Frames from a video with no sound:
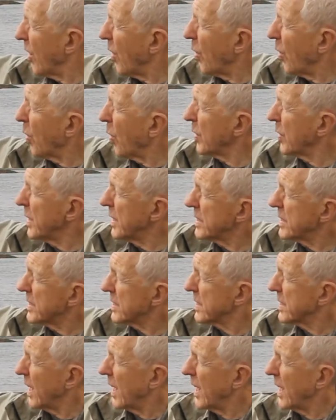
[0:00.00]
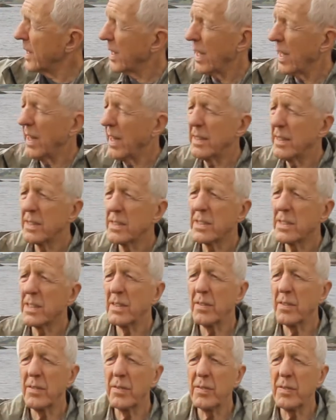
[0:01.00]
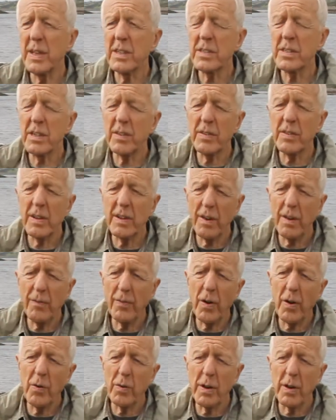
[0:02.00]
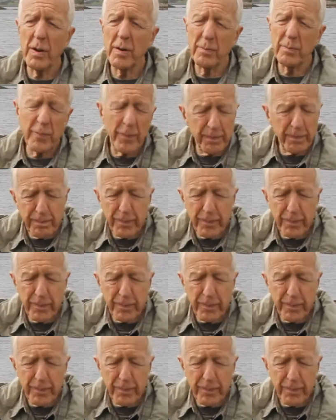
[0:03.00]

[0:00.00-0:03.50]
all these headlands, these are the Devonian,